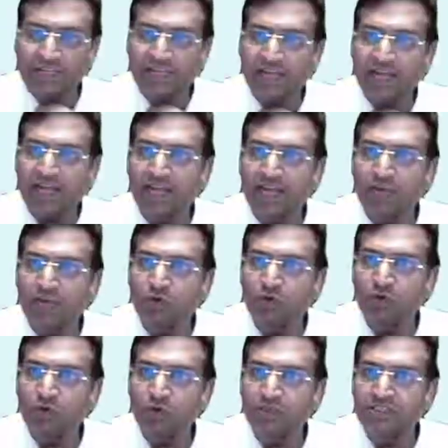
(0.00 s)
I have two
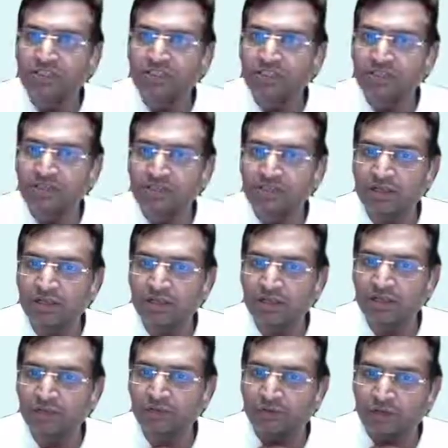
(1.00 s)
questions
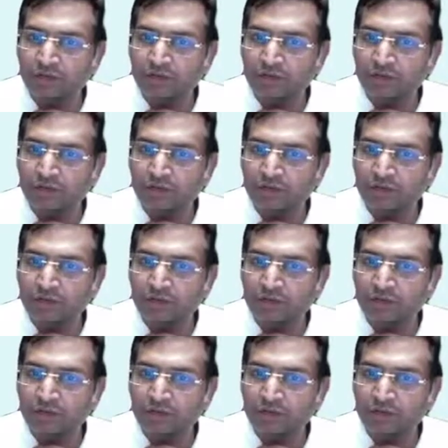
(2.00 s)
from